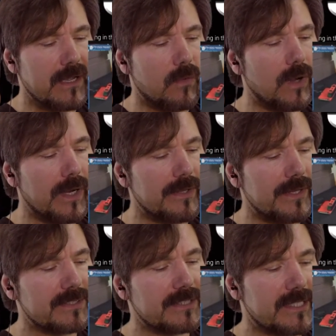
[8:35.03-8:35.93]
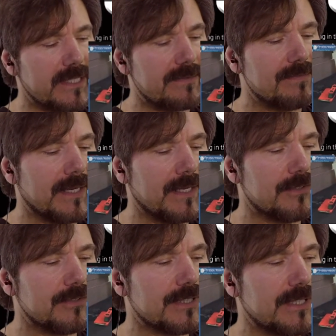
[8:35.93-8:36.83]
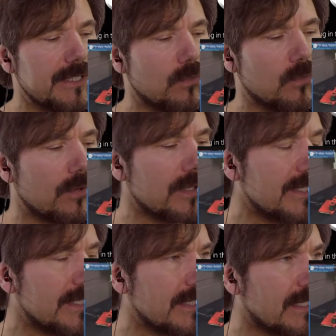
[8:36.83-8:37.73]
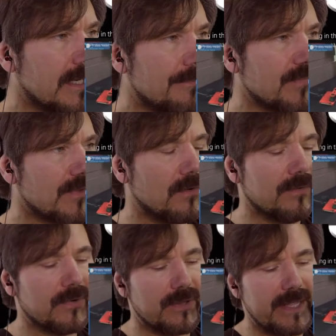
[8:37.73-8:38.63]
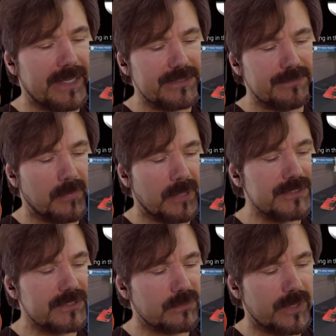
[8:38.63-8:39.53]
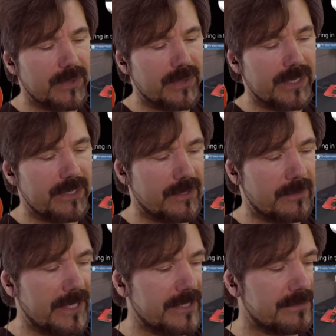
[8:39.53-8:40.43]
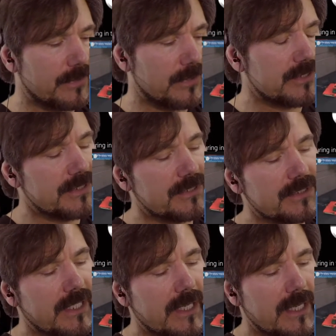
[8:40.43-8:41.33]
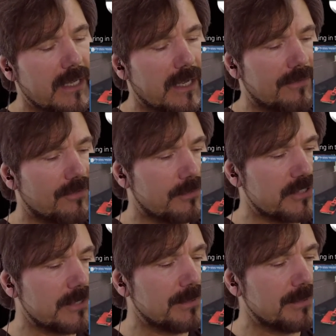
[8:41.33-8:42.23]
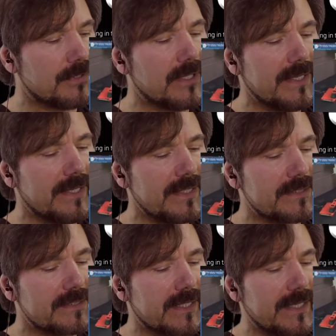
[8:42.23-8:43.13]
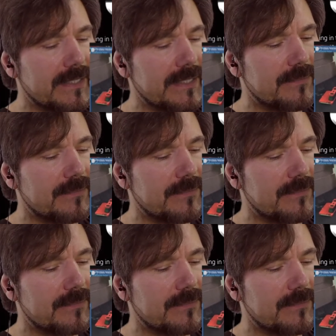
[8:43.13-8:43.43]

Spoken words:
One of the things that I have found in working over the last months with the beta versions from Occipital is that,